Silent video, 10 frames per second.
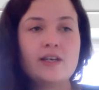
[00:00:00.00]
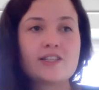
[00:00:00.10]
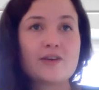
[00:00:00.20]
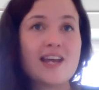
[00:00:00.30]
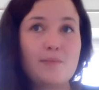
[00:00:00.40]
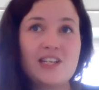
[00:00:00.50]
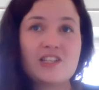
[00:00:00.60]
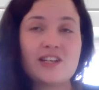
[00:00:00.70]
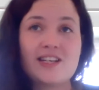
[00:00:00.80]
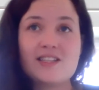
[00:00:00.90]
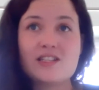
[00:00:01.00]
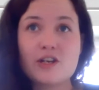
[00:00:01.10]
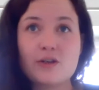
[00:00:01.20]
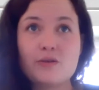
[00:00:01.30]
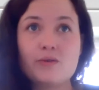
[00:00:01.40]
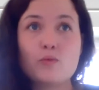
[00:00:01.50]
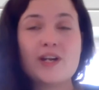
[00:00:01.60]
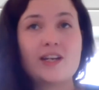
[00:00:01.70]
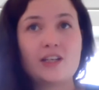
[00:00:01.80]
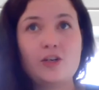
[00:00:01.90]
So A-beta is known
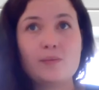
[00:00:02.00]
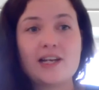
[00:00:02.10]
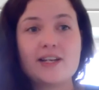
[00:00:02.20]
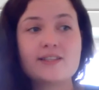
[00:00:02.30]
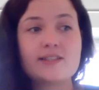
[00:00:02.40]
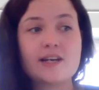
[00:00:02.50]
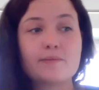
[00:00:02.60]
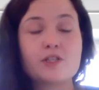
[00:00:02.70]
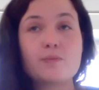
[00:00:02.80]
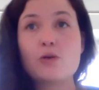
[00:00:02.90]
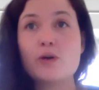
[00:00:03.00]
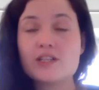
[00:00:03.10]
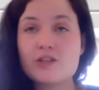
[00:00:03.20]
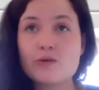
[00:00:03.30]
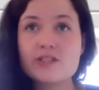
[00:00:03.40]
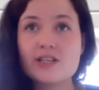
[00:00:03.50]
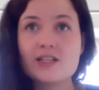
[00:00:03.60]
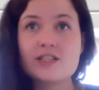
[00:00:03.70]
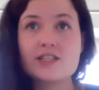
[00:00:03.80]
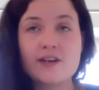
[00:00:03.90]
when it accumulates to be quite
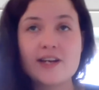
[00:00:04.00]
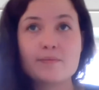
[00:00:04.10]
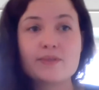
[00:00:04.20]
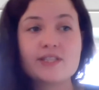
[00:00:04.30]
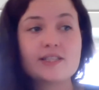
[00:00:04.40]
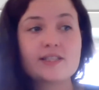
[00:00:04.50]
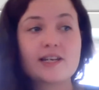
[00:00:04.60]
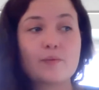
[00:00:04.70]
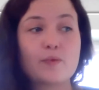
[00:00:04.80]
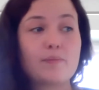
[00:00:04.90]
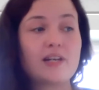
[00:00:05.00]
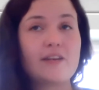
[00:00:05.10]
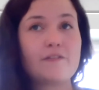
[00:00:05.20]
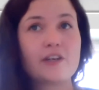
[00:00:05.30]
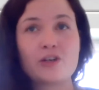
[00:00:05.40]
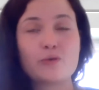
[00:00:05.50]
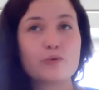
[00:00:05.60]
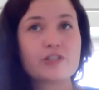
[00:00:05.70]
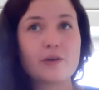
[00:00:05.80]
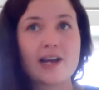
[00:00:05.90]
toxic to synapses, and we believe it can
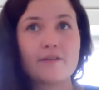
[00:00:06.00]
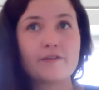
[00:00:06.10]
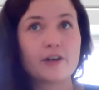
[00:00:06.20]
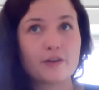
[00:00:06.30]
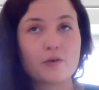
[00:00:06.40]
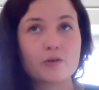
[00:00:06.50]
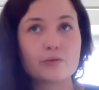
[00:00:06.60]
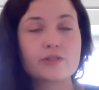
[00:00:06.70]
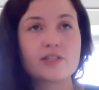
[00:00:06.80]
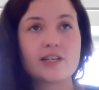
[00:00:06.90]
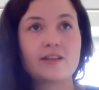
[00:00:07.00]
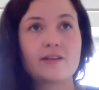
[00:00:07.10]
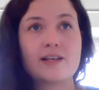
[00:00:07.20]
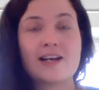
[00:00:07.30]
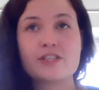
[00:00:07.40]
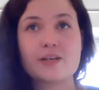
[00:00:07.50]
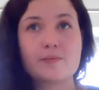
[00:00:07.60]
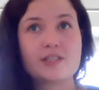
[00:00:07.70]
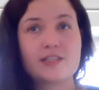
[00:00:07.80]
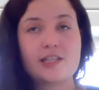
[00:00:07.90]
also have other roles in
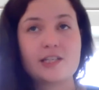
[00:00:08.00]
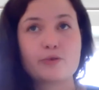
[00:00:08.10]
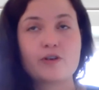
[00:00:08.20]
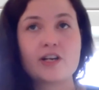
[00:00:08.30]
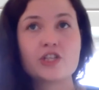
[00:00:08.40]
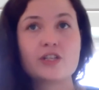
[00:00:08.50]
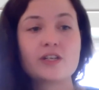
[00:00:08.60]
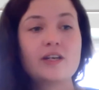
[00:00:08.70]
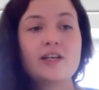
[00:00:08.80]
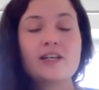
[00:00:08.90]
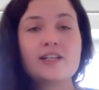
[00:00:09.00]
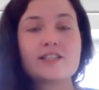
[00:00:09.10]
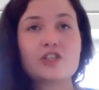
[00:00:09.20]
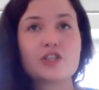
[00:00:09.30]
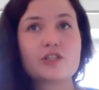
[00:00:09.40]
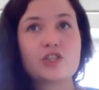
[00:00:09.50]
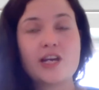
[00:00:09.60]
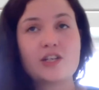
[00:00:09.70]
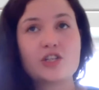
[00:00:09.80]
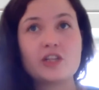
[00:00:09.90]
Alzheimer's disease progression, such as
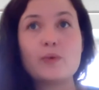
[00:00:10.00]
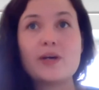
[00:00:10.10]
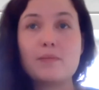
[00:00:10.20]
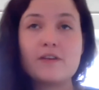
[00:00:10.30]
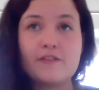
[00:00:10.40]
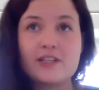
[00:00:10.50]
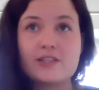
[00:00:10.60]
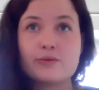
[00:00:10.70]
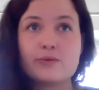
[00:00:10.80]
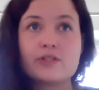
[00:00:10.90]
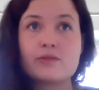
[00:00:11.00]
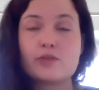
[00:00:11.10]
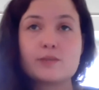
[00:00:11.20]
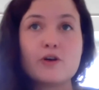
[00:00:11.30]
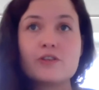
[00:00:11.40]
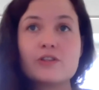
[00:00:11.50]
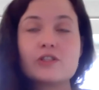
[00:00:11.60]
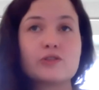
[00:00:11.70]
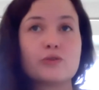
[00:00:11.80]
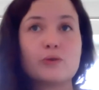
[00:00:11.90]
changing the way blood vessels
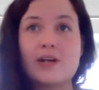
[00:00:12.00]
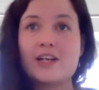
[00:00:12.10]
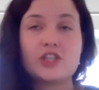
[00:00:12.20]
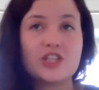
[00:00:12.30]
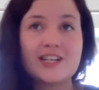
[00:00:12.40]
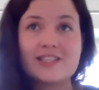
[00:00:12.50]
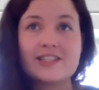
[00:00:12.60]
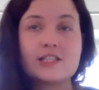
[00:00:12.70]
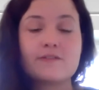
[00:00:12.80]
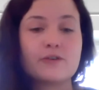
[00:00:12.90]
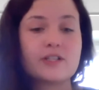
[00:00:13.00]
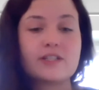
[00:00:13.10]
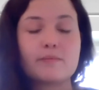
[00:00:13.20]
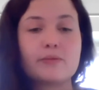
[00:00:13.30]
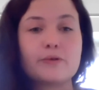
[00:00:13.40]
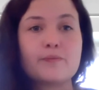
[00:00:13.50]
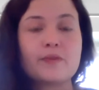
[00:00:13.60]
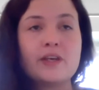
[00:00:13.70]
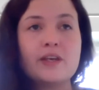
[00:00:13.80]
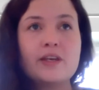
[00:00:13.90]
respond or angiogenesis, for example.
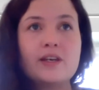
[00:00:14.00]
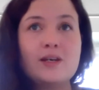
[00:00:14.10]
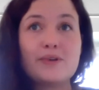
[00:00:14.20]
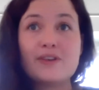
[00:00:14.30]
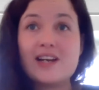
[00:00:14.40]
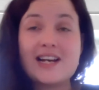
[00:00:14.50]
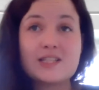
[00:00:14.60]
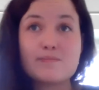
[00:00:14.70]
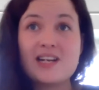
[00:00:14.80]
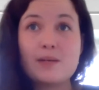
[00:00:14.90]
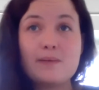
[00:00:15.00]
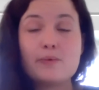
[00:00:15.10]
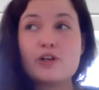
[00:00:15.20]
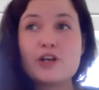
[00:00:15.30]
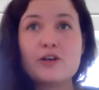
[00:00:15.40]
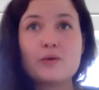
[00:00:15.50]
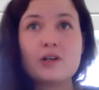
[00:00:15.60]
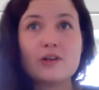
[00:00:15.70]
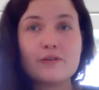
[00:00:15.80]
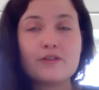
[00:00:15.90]
But as many people know,
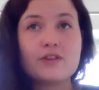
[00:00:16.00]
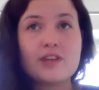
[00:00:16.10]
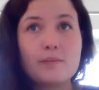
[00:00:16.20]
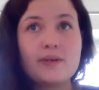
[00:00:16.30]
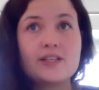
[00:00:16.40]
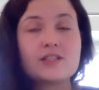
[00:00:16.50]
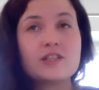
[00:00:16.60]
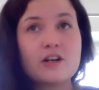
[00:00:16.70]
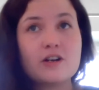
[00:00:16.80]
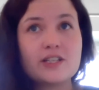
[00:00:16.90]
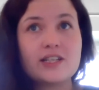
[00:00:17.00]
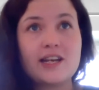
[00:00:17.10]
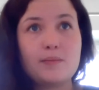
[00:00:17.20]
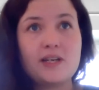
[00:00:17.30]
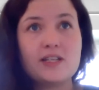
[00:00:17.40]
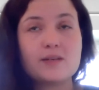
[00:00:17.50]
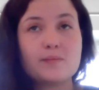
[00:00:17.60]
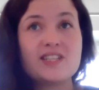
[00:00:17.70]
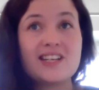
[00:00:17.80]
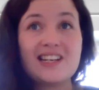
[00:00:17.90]
a lot of the therapies targeting A-beta,
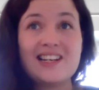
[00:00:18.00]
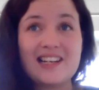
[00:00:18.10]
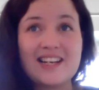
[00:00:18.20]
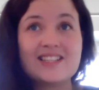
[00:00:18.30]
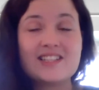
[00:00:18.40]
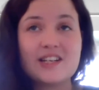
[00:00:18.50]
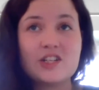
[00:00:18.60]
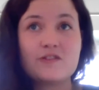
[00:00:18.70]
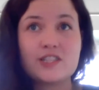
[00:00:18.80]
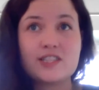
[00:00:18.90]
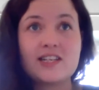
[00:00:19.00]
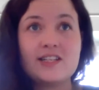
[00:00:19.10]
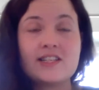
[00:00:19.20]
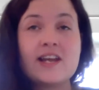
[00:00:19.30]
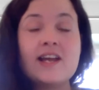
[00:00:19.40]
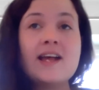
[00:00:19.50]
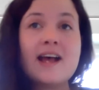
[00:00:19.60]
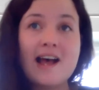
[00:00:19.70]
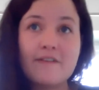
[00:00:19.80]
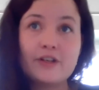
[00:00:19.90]
particularly in late stage of disease,
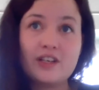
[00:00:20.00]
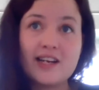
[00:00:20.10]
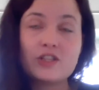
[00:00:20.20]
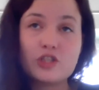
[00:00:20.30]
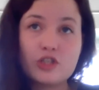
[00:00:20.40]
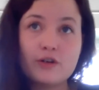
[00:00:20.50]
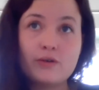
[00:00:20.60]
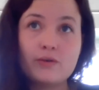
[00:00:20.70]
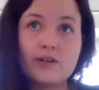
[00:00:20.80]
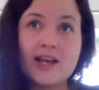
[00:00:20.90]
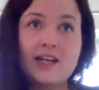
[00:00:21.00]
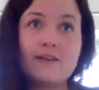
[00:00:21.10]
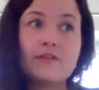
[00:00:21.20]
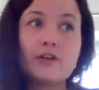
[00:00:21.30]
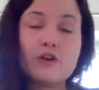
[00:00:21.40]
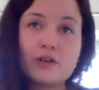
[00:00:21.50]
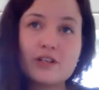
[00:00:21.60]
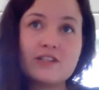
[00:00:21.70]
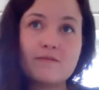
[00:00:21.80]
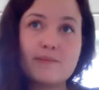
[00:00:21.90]
haven't yet shown any of the
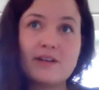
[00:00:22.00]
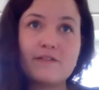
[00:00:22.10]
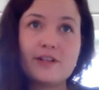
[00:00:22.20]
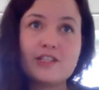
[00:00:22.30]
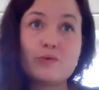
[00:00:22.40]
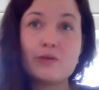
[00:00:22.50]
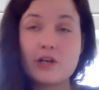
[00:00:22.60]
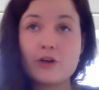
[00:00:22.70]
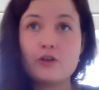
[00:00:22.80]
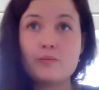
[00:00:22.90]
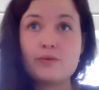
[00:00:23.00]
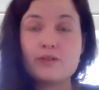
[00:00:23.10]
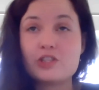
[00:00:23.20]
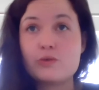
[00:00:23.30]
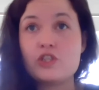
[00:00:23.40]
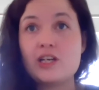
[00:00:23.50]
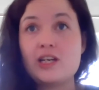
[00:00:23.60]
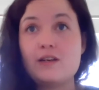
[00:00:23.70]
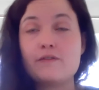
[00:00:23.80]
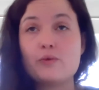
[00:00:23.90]
cognitive benefits we would hope to
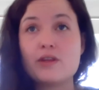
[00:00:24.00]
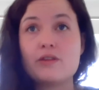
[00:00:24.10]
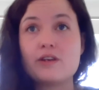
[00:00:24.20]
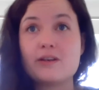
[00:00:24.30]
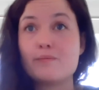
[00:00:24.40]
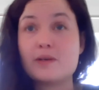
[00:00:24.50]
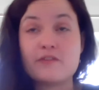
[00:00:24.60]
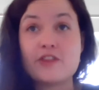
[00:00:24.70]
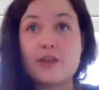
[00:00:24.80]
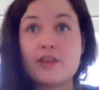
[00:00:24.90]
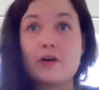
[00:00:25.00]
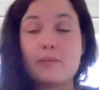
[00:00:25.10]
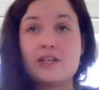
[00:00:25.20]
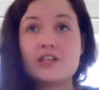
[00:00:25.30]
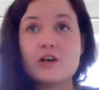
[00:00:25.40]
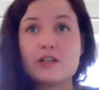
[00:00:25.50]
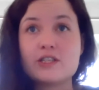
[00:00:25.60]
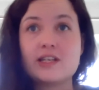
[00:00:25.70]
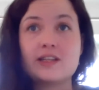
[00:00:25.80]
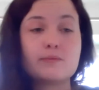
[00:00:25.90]
achieve with a therapy
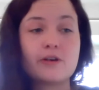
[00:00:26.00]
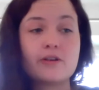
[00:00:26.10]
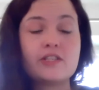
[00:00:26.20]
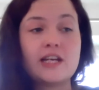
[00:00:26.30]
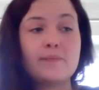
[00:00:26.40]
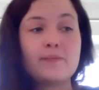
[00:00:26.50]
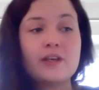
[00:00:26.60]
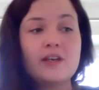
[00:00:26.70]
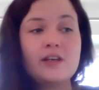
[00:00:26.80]
targeting this protein.